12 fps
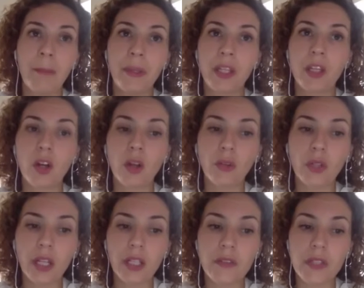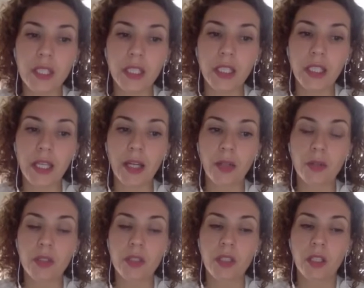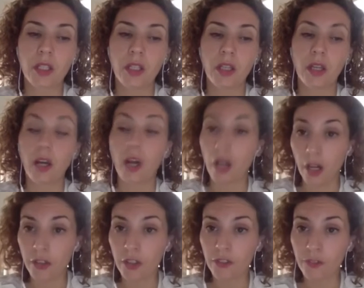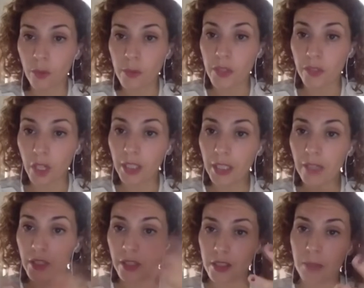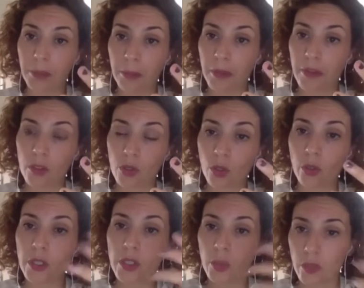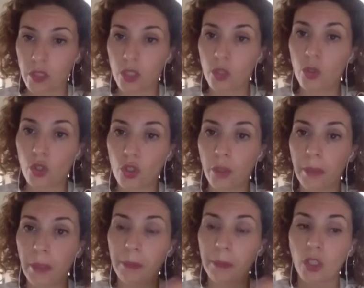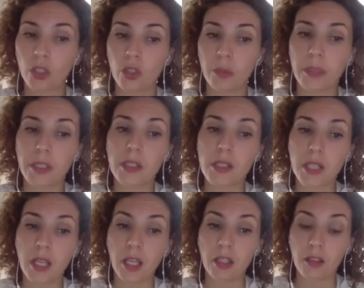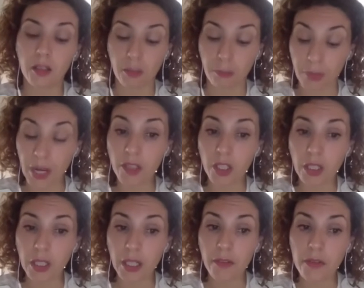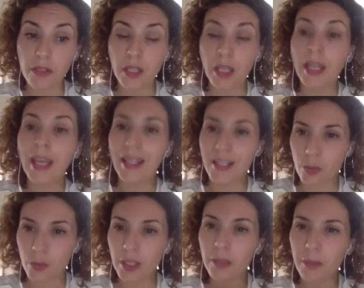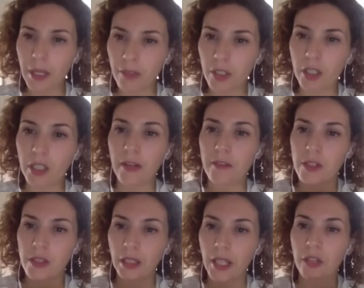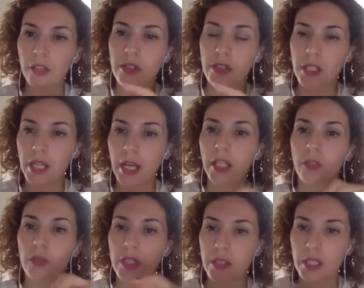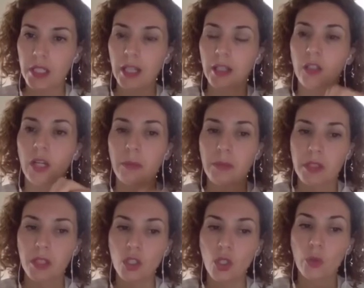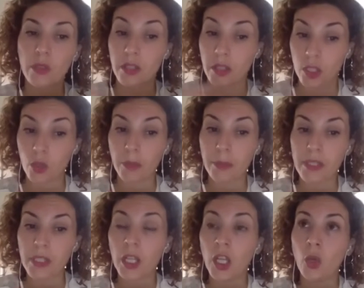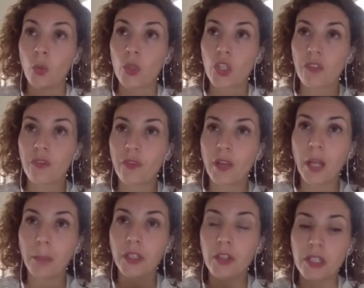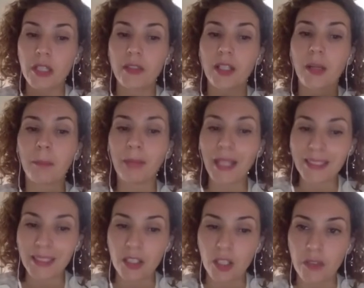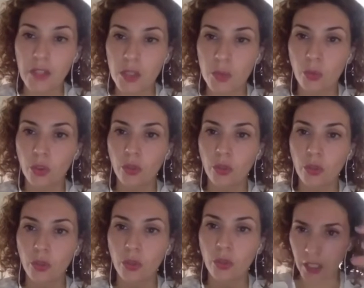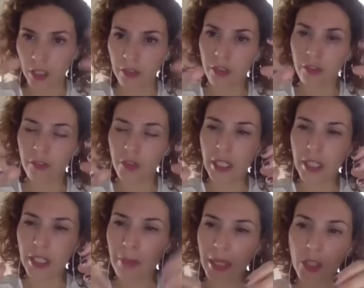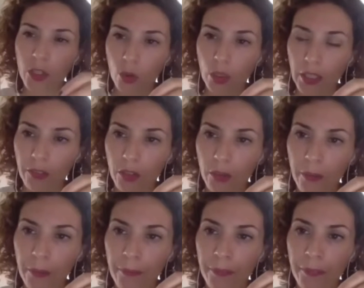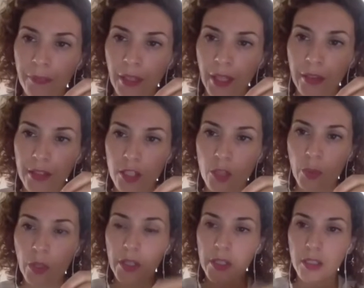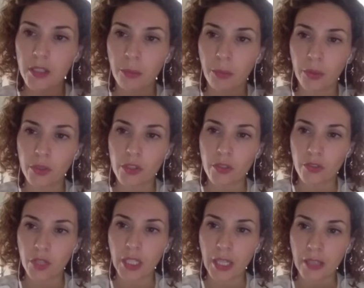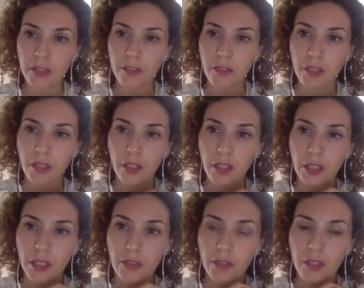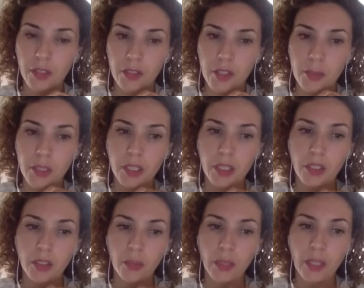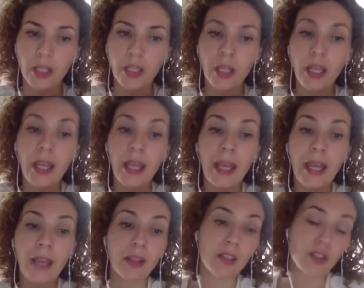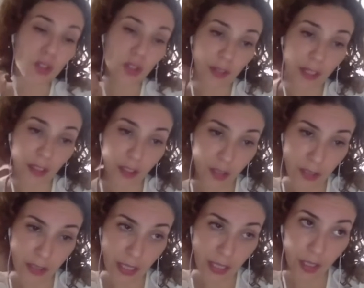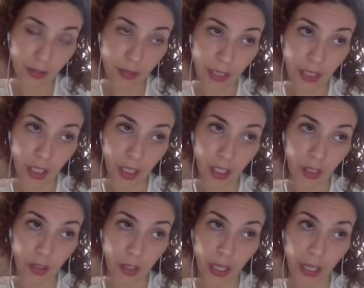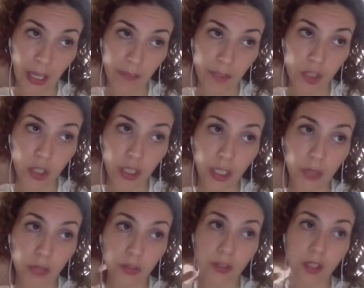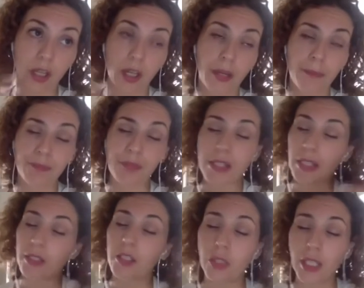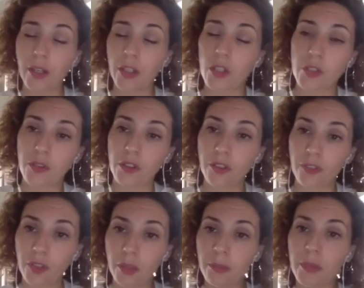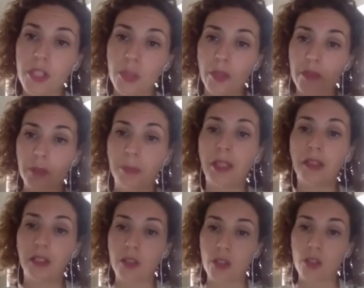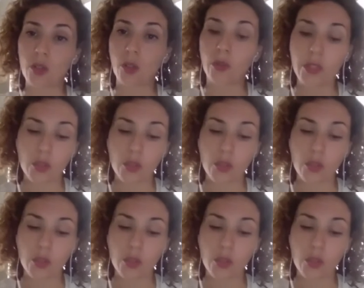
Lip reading: But then also kind of seeking out other forms of archive that could supplement the story. So institutional paper documents and private archives. And it's really the private archives, the letters, the diaries, the telegrams, the notes, the scripts, which have helped me understand the complexity of this work is on a very kind of micro level. And this is where I see the importance of trying to activate that archive in this particular way. And then just finally to say that I have sought out secondary characters for the film as a way of supplanting that story.